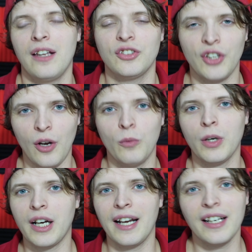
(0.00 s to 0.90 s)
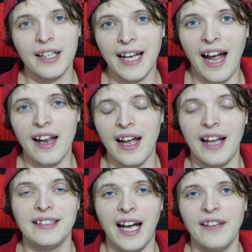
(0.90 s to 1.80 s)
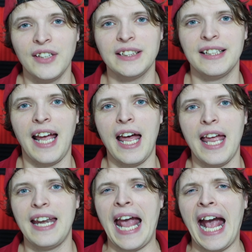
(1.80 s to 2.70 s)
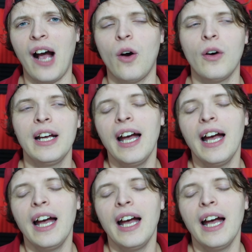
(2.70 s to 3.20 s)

So we're kind of going to uh, dive into that and how